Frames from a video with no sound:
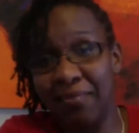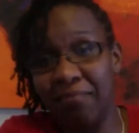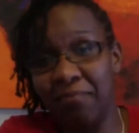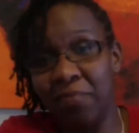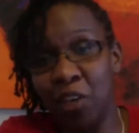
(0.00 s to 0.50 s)

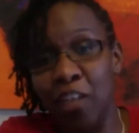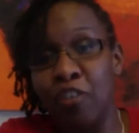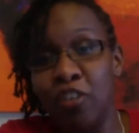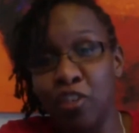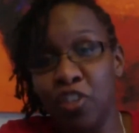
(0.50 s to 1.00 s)
you know,
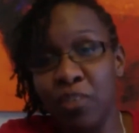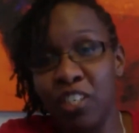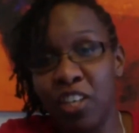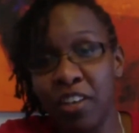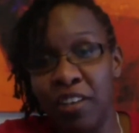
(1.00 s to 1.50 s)
introduced to
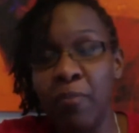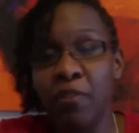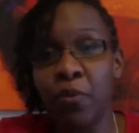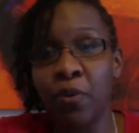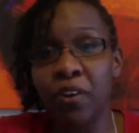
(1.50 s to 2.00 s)
each other even
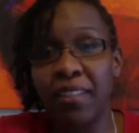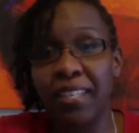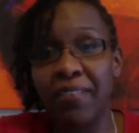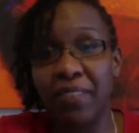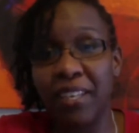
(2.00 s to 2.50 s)
before
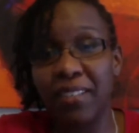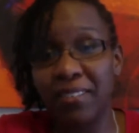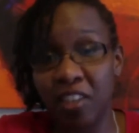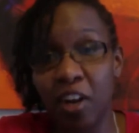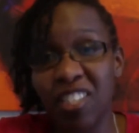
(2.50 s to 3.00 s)
the event
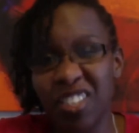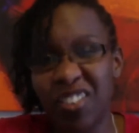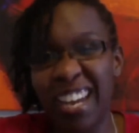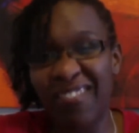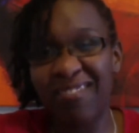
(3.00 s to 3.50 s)
starts, so you'll
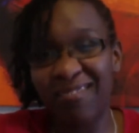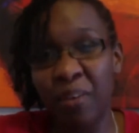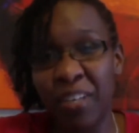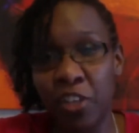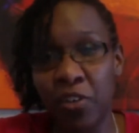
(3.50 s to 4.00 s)
kind of
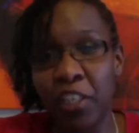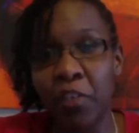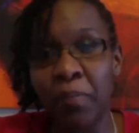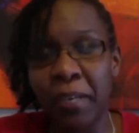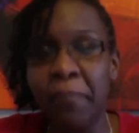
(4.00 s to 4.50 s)
know each other a
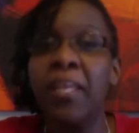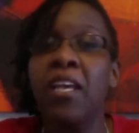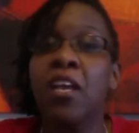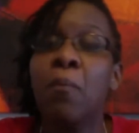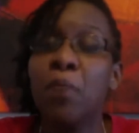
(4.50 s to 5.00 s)
little bit.
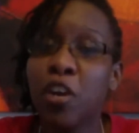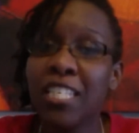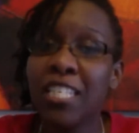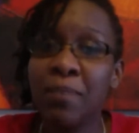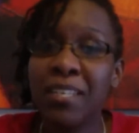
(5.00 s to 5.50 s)
But you're going
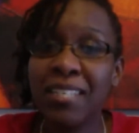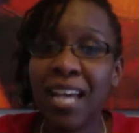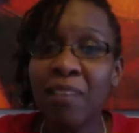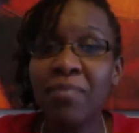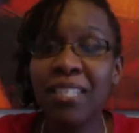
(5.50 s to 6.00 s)
to spend
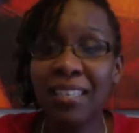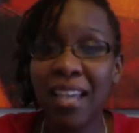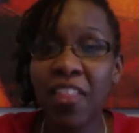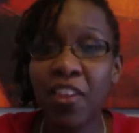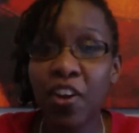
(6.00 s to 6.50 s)
time
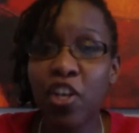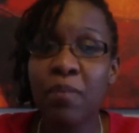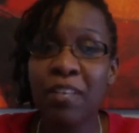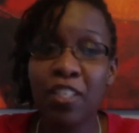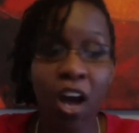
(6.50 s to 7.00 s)
together, and you're
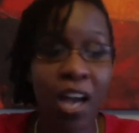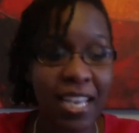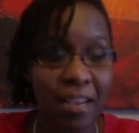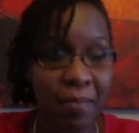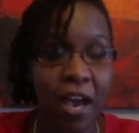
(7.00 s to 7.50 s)
going to be
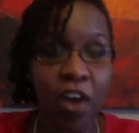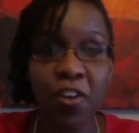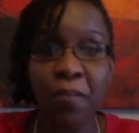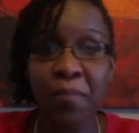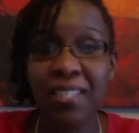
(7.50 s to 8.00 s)
talking about
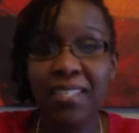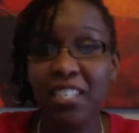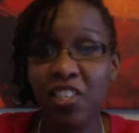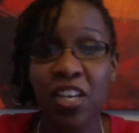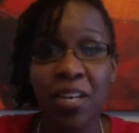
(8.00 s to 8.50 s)
your
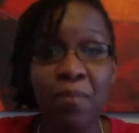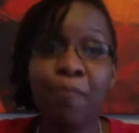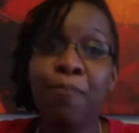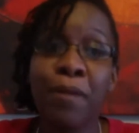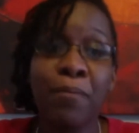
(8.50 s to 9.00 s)
business. You're going to
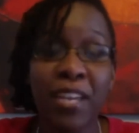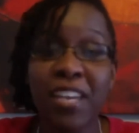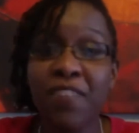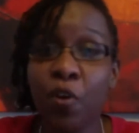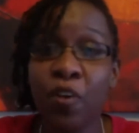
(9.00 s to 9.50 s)
be
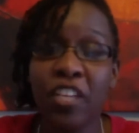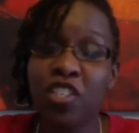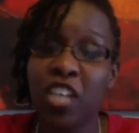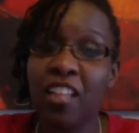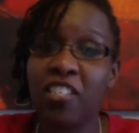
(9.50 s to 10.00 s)
bringing forth a
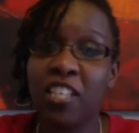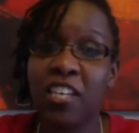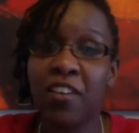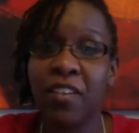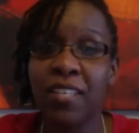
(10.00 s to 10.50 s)
challenge that
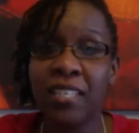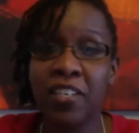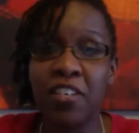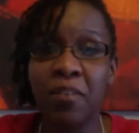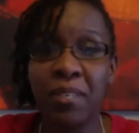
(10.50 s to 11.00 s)
you're facing
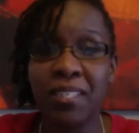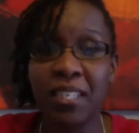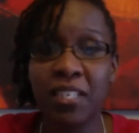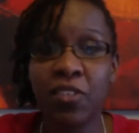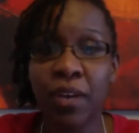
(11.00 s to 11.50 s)
in your
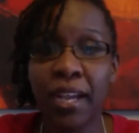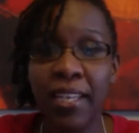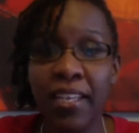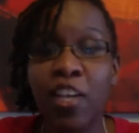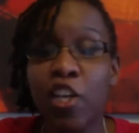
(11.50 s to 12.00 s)
business, right?
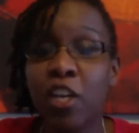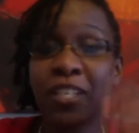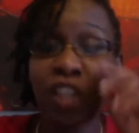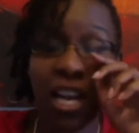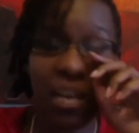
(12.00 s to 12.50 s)
You're going to
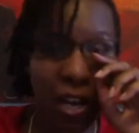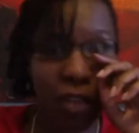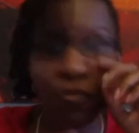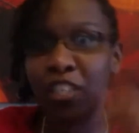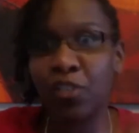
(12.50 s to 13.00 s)
be talking about
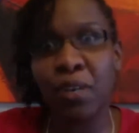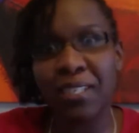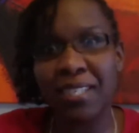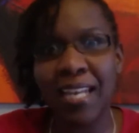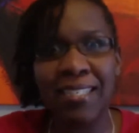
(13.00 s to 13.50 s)
a resource
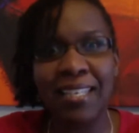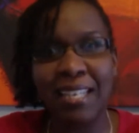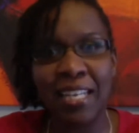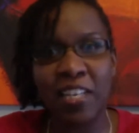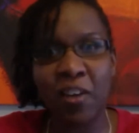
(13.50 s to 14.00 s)
that is
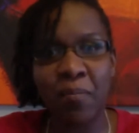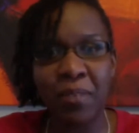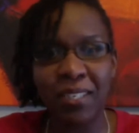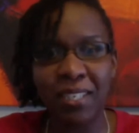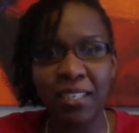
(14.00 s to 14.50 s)
needed in your
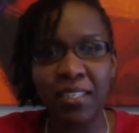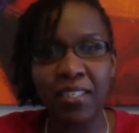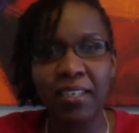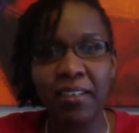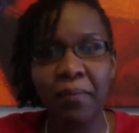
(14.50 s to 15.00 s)
business,
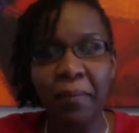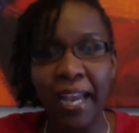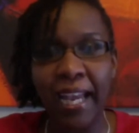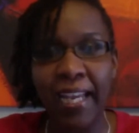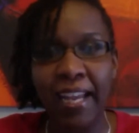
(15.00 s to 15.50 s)

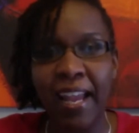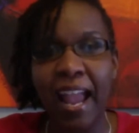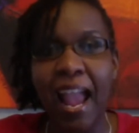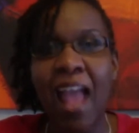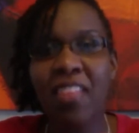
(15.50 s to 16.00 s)
okay?
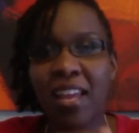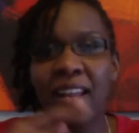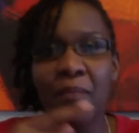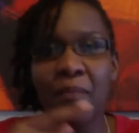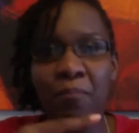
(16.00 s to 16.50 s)
And
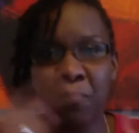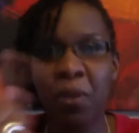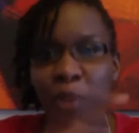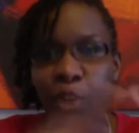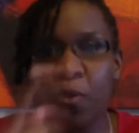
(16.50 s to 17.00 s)
then
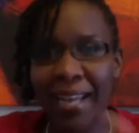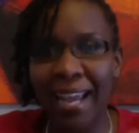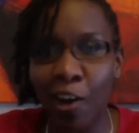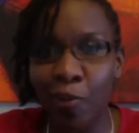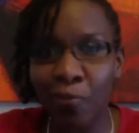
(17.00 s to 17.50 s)
people are going to
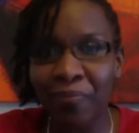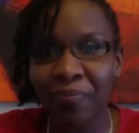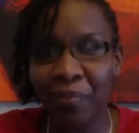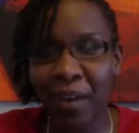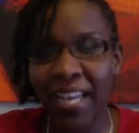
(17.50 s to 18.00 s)
help.
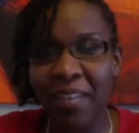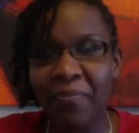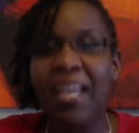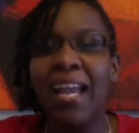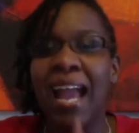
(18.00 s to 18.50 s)

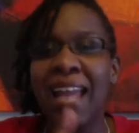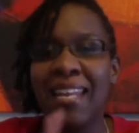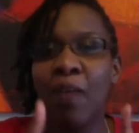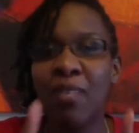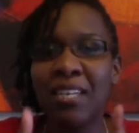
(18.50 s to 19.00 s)
Right? And
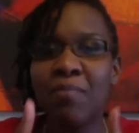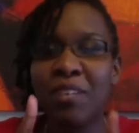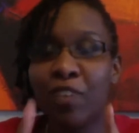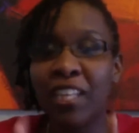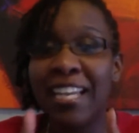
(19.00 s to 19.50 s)
now what's going to be
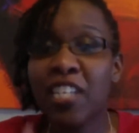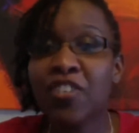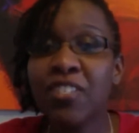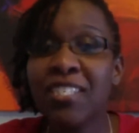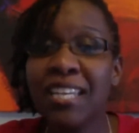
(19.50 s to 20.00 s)
really
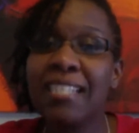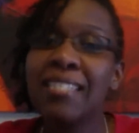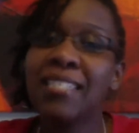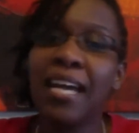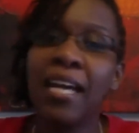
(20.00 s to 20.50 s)
interesting
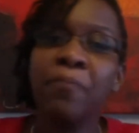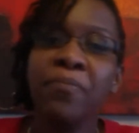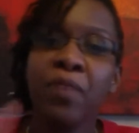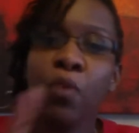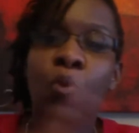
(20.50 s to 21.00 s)
is that
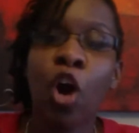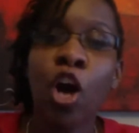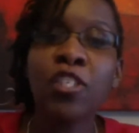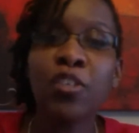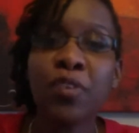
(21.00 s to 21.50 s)
what we're
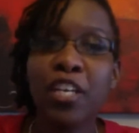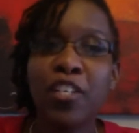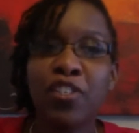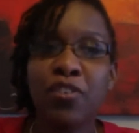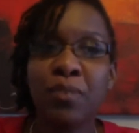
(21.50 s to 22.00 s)
also going to
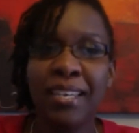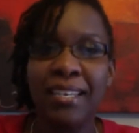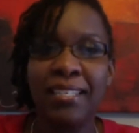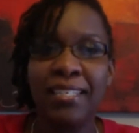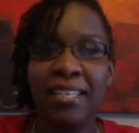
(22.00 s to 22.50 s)
do
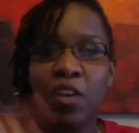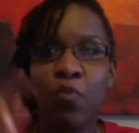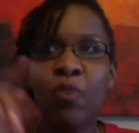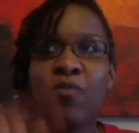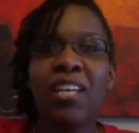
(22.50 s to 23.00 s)
is
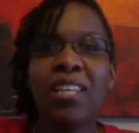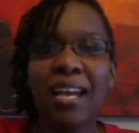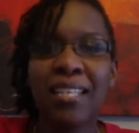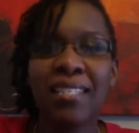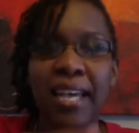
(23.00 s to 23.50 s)
we
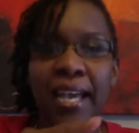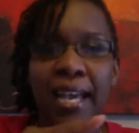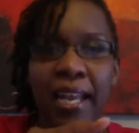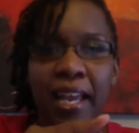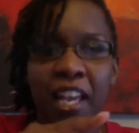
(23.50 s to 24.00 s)
realize
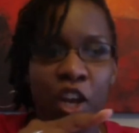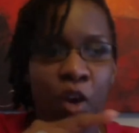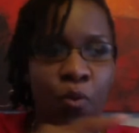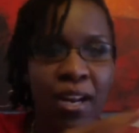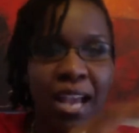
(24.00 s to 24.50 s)
that, you know,
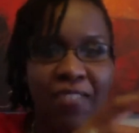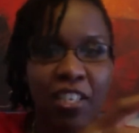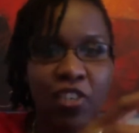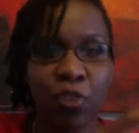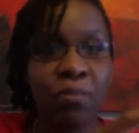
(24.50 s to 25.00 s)
we're going to have
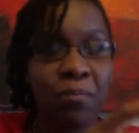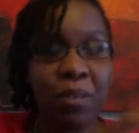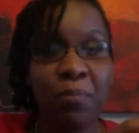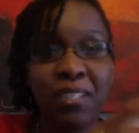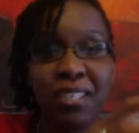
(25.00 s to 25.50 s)
these groups of
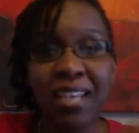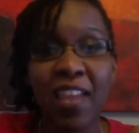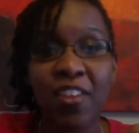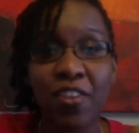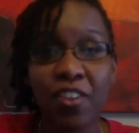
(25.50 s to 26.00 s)
people
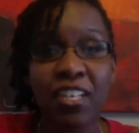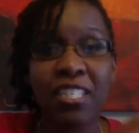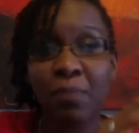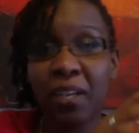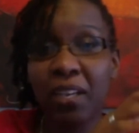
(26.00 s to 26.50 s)
together, and they're going to
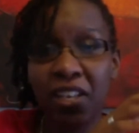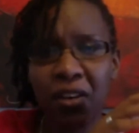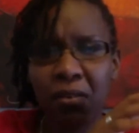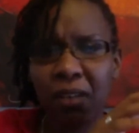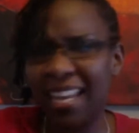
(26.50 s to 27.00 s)
spend, you
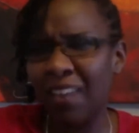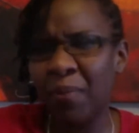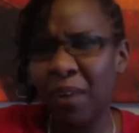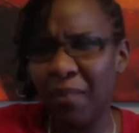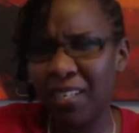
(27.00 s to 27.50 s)
know, I can't
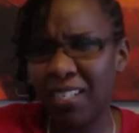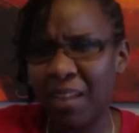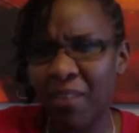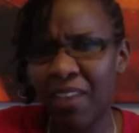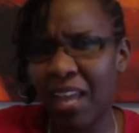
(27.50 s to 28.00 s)
remember how much
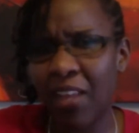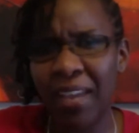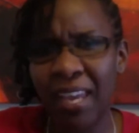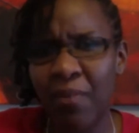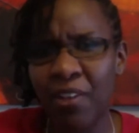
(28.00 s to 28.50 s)
time you have
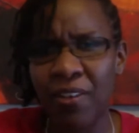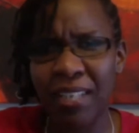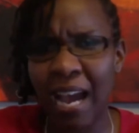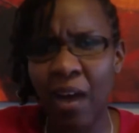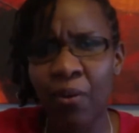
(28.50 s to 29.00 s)
allocated, whether it's
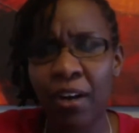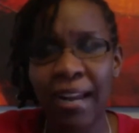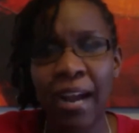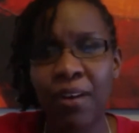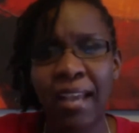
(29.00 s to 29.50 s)
an hour or an
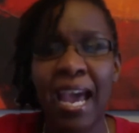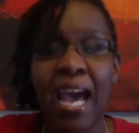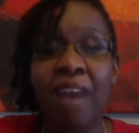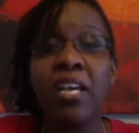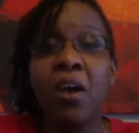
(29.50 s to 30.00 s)
hour and a
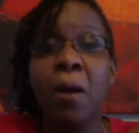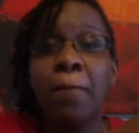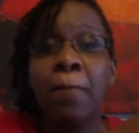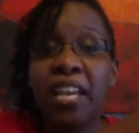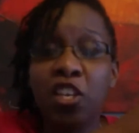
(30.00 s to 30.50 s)
half,
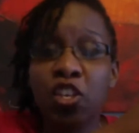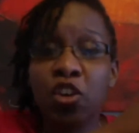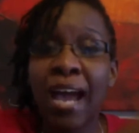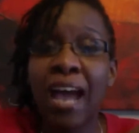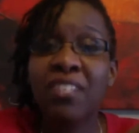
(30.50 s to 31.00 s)
but you'll
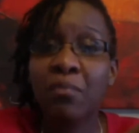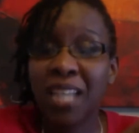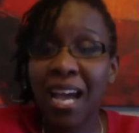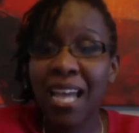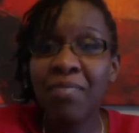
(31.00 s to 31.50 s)
have some
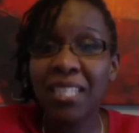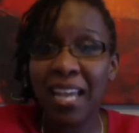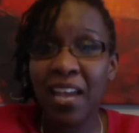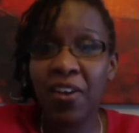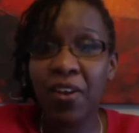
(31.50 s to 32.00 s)
time
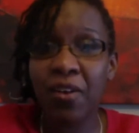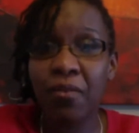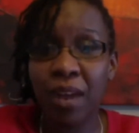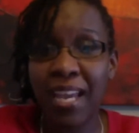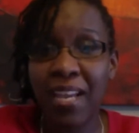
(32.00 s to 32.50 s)
together,
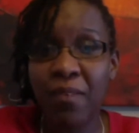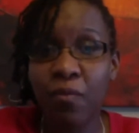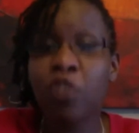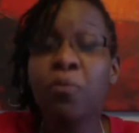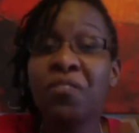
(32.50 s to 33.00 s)
right,
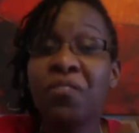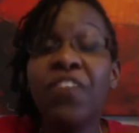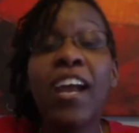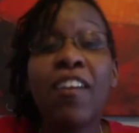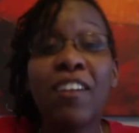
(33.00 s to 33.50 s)
which will be
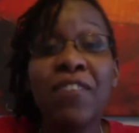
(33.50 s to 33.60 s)
very,